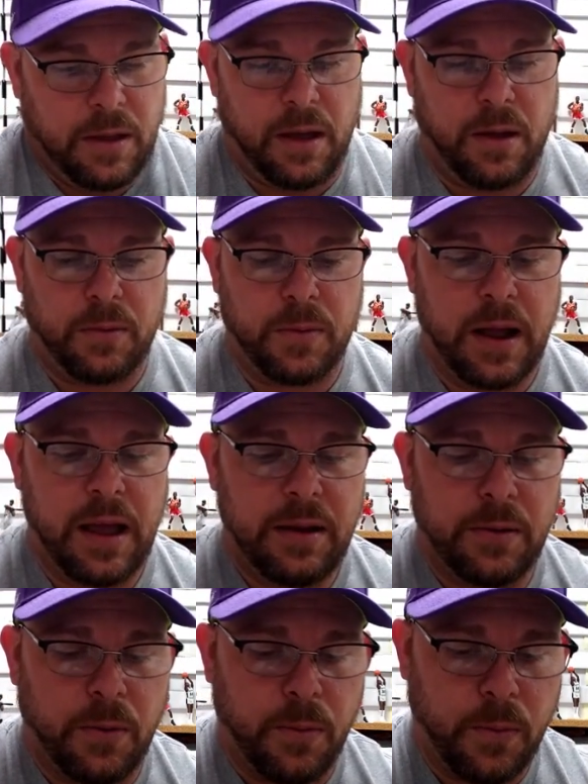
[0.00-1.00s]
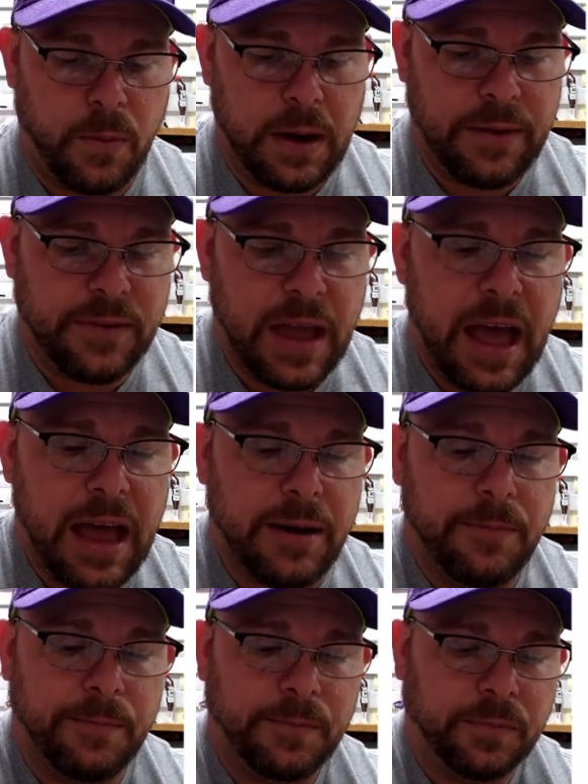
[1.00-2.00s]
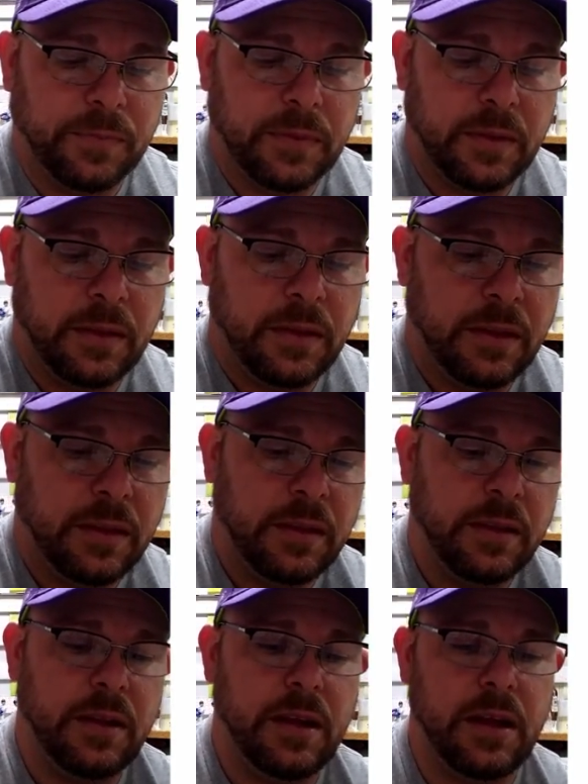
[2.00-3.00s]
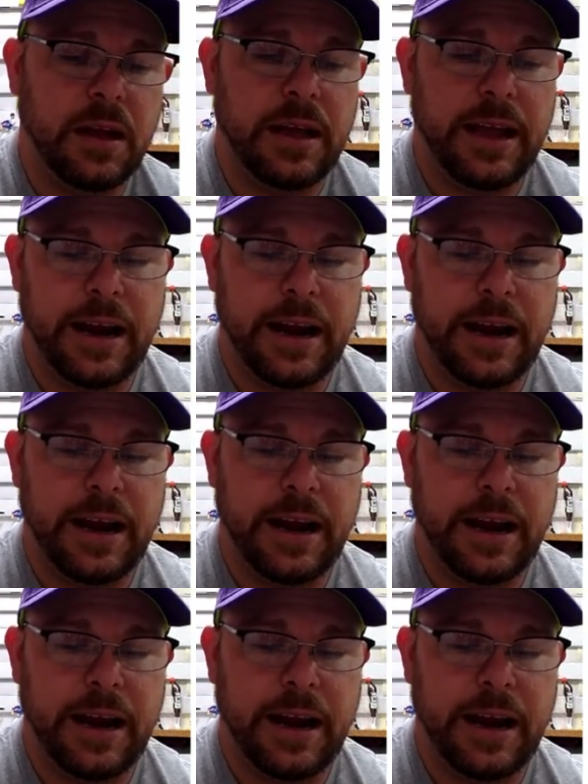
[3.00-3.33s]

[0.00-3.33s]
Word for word: All right, we've got a